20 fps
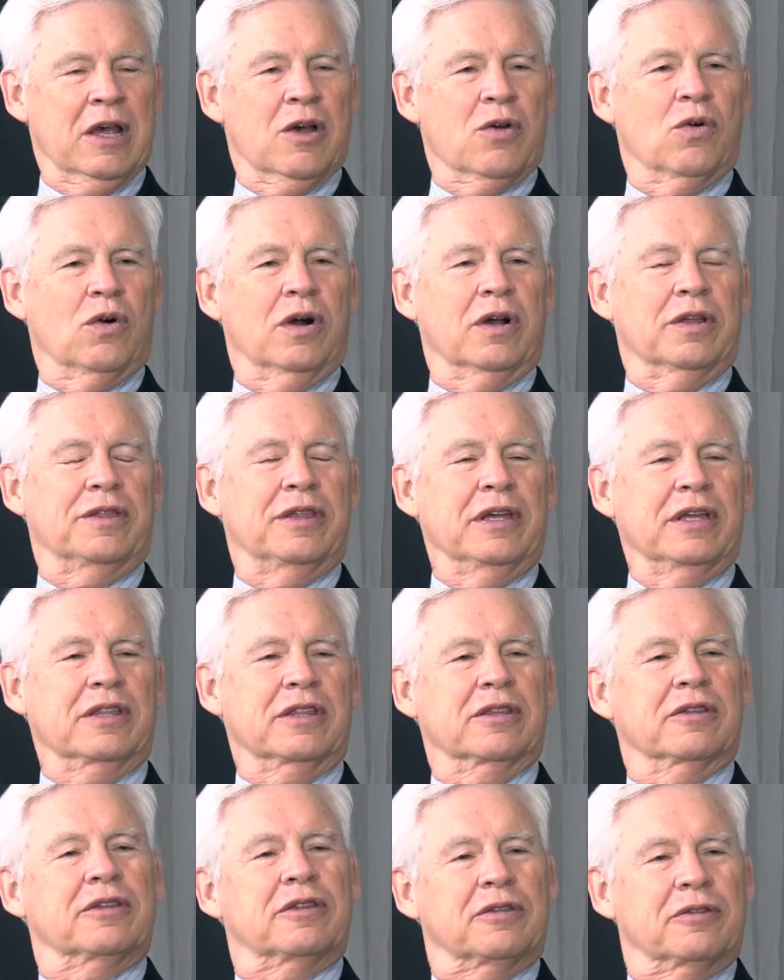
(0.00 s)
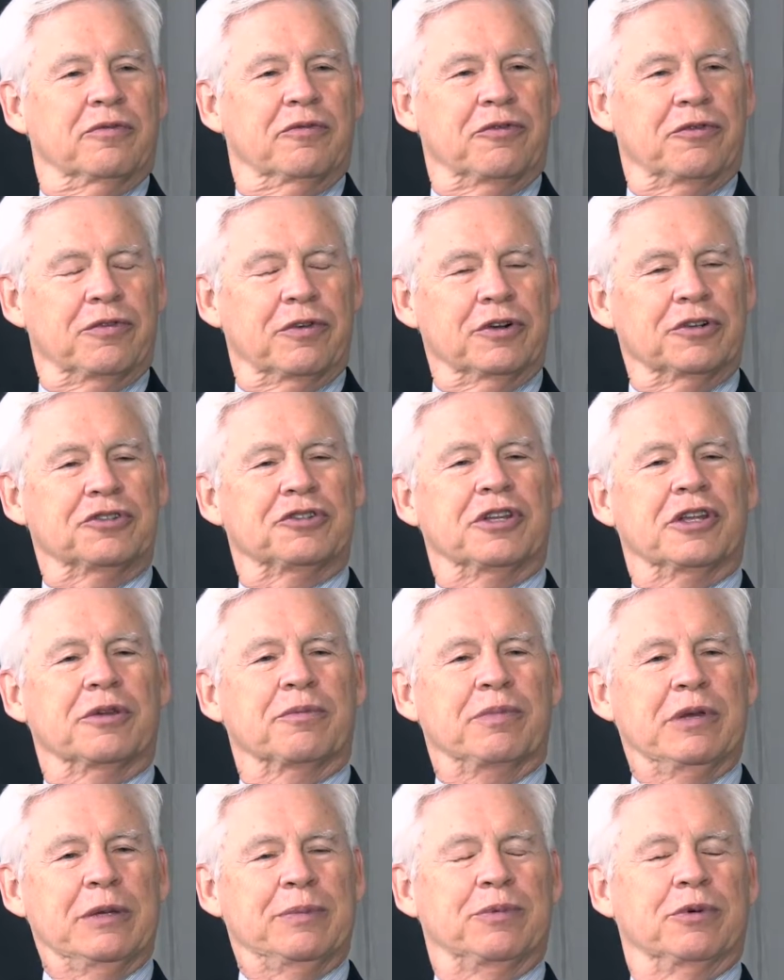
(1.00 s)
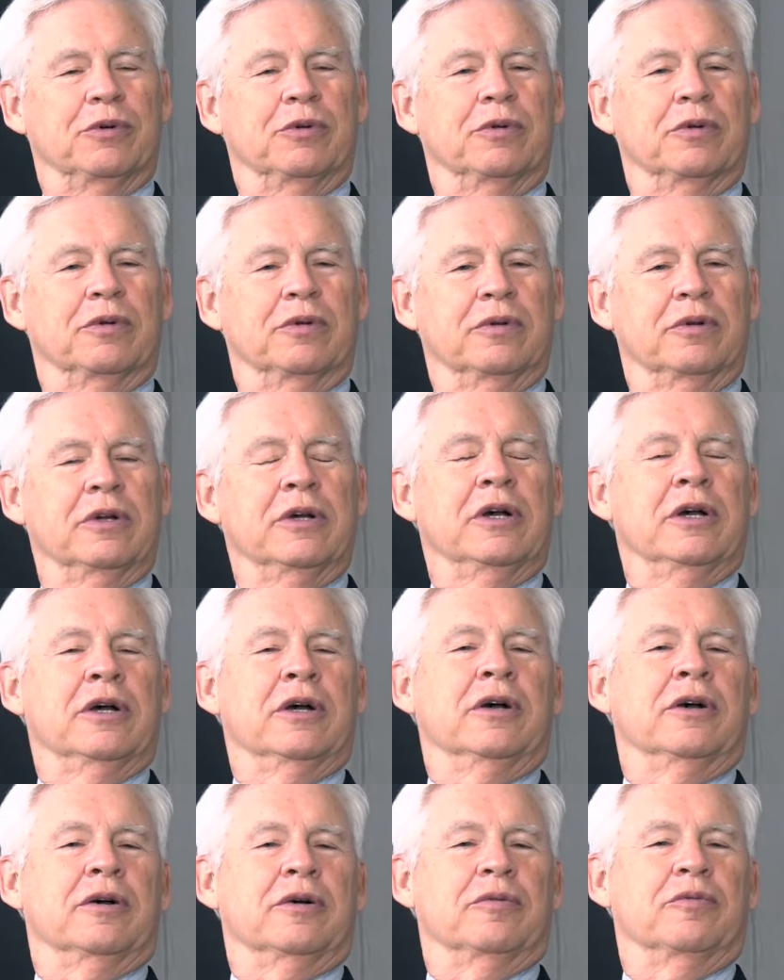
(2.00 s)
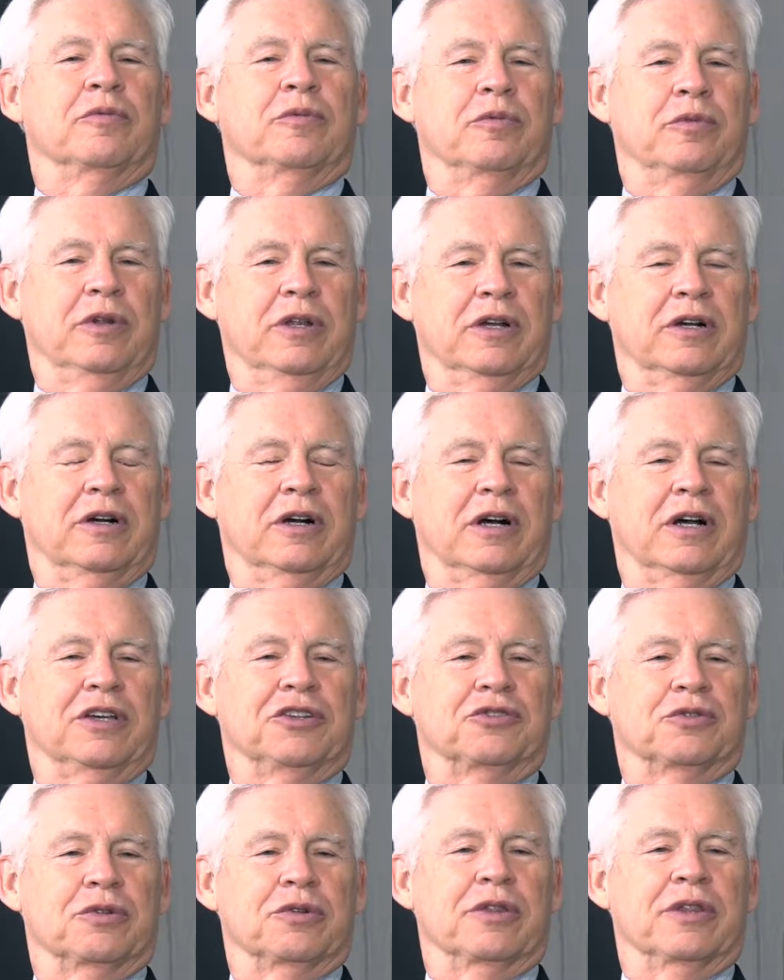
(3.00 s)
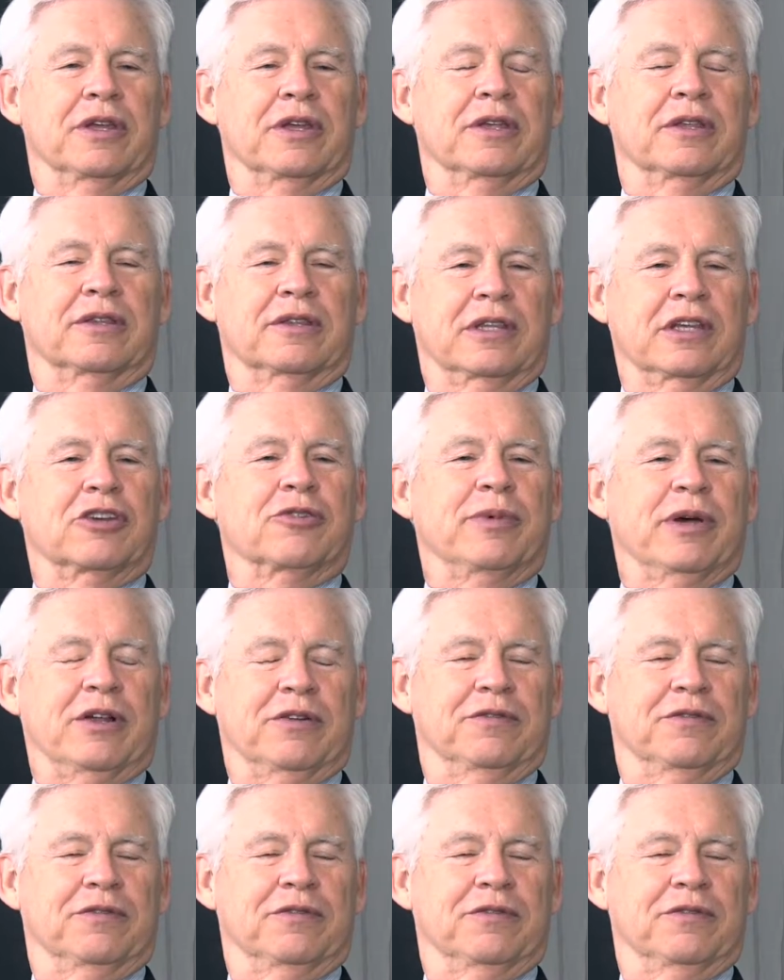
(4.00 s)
Well, I think the first thing people realize when they think about